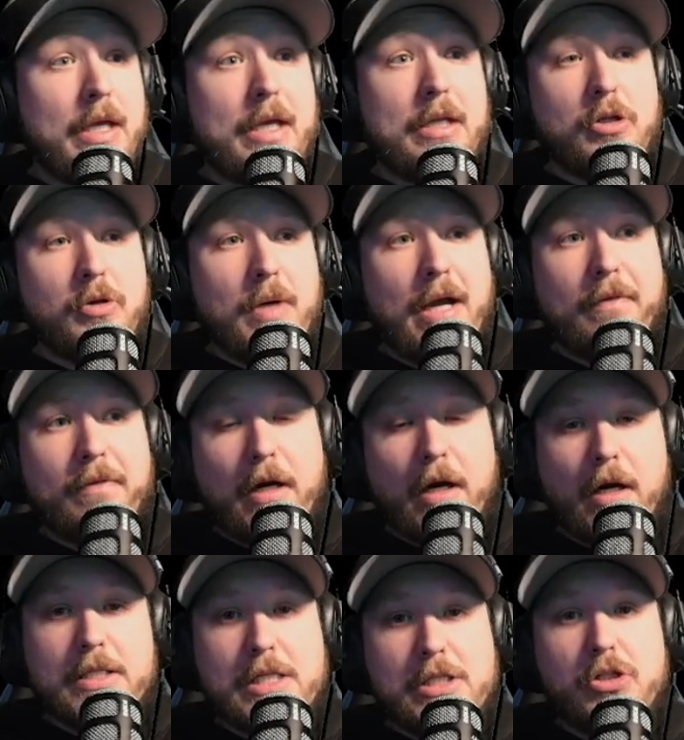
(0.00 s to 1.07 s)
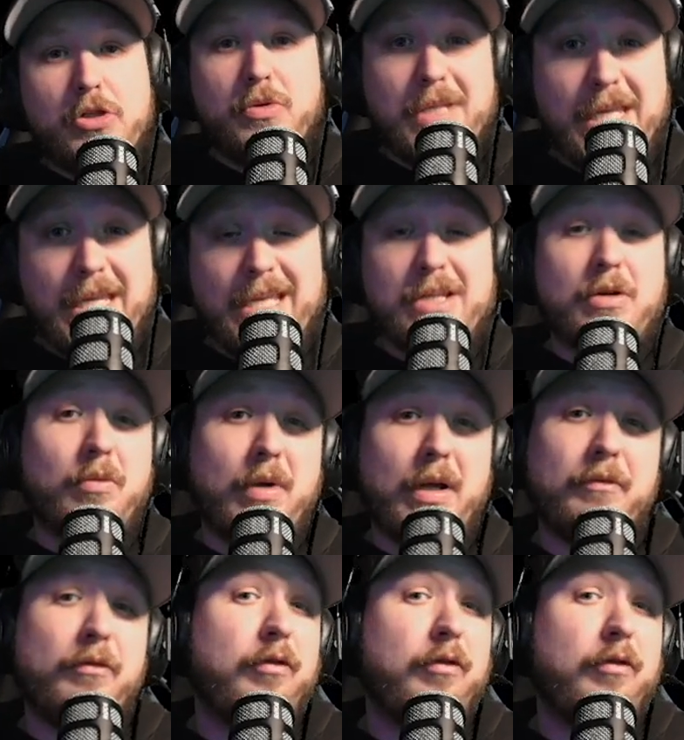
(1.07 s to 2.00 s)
and you have cards that you need to run